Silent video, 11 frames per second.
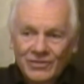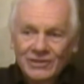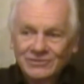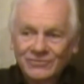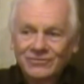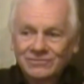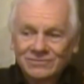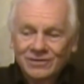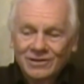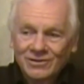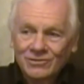this
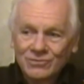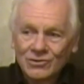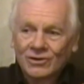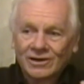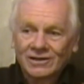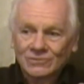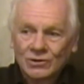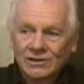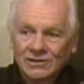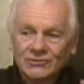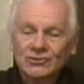Wuhan
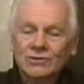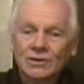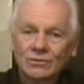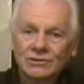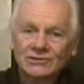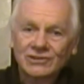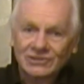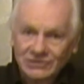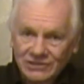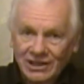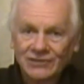waltz was
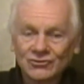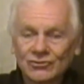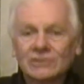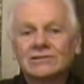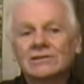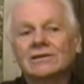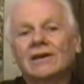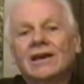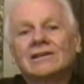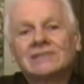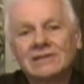as dangerous
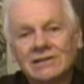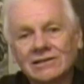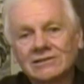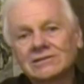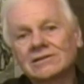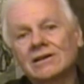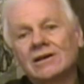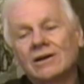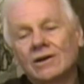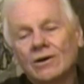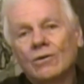as it is,
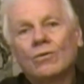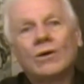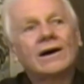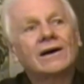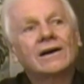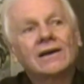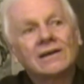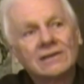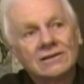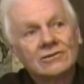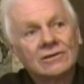why
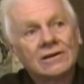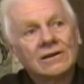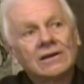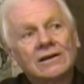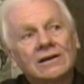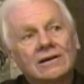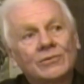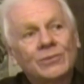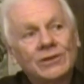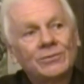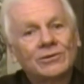are
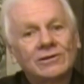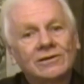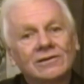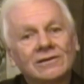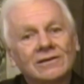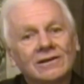people,